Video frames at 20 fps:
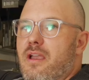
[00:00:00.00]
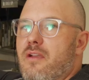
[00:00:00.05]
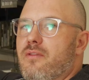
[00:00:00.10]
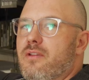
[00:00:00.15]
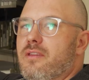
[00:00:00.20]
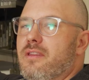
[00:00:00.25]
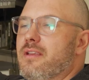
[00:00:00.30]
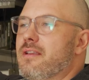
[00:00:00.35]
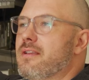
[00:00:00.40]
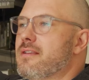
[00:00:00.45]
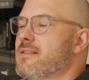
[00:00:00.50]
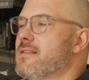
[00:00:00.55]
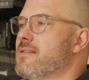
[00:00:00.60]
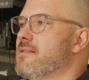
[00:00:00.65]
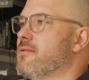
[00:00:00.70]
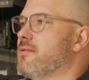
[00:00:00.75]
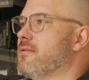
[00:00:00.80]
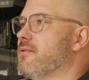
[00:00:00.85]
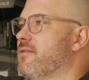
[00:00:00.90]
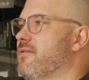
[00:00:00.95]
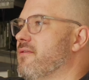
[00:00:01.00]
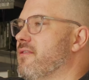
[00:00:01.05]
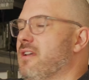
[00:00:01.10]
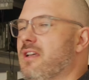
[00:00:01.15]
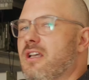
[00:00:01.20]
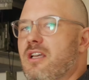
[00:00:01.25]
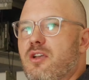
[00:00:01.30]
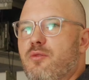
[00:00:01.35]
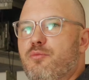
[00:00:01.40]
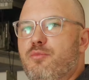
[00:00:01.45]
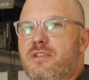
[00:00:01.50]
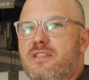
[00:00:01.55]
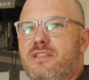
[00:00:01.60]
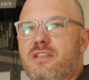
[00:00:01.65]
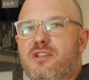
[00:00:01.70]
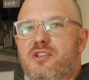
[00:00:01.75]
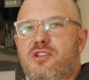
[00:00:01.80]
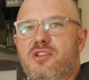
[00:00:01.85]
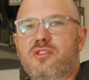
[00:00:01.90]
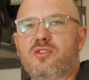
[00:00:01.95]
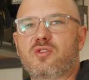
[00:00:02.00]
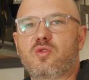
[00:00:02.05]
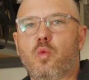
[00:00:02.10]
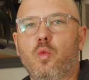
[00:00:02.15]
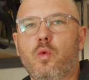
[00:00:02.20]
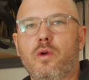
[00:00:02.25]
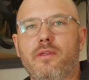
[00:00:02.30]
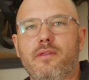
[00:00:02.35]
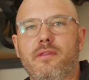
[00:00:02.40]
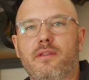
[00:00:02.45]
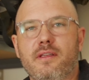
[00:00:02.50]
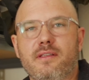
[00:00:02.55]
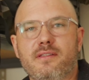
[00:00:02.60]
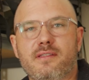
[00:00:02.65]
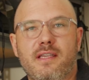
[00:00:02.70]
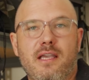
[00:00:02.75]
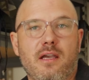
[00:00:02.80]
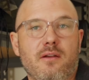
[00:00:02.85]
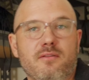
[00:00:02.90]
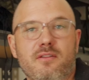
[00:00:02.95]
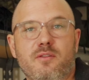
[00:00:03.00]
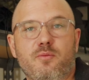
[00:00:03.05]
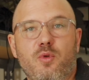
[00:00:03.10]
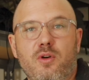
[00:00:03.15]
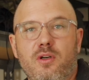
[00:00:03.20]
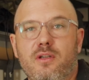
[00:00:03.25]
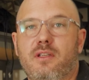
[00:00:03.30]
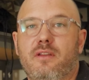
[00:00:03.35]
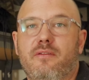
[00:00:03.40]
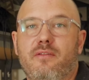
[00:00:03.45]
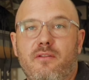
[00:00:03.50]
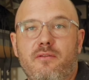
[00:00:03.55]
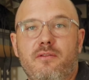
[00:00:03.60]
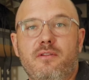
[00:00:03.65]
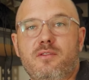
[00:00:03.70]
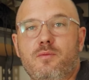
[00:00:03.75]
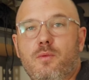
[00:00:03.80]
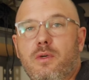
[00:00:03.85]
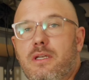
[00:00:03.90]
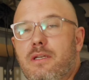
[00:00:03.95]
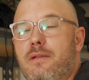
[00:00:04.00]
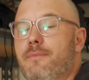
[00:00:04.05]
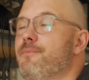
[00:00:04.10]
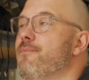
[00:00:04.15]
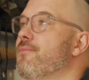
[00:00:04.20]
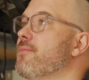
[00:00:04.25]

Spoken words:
Everything is sort of positioned with its counterpart if there is one.